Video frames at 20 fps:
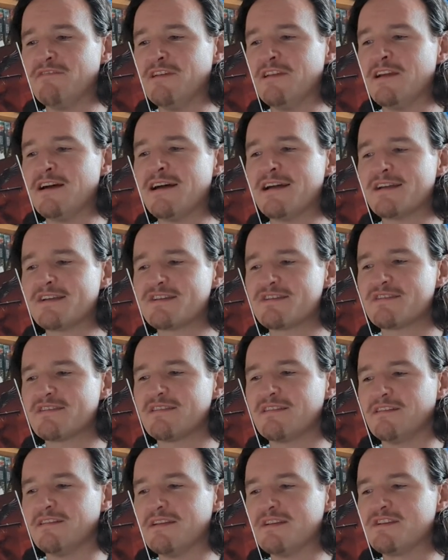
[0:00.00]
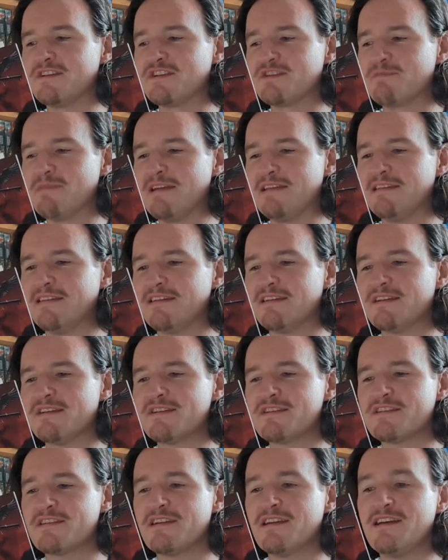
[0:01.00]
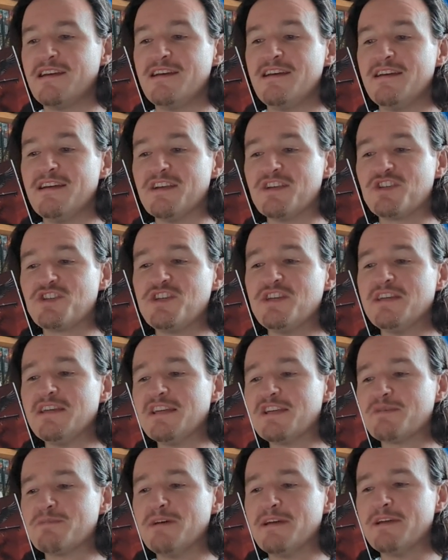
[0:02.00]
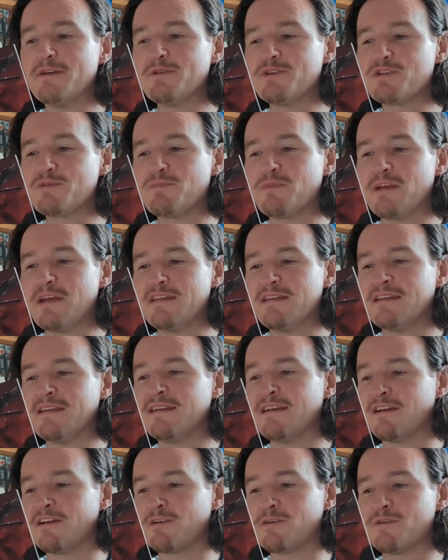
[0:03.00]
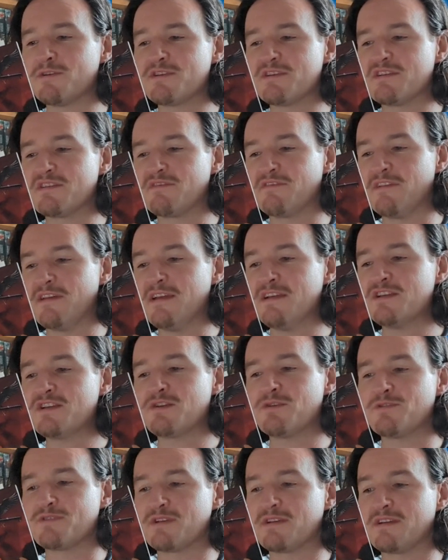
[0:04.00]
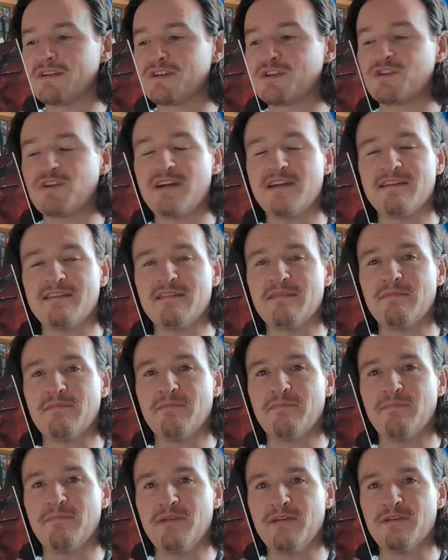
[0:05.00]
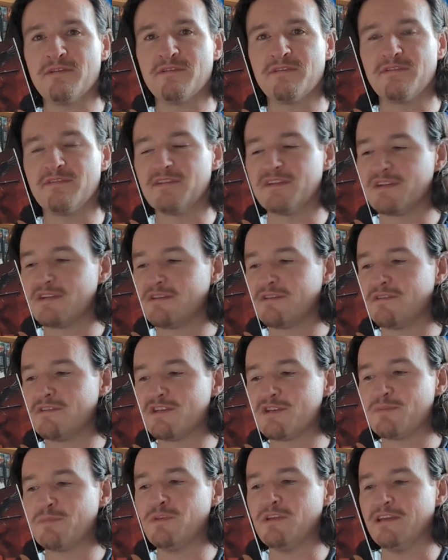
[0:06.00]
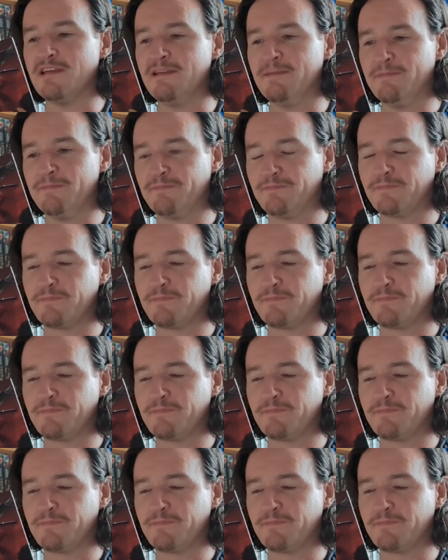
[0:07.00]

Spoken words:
Virax, the legion's medicus, his cheeky smile spreading across his face, causing his trident beard to display.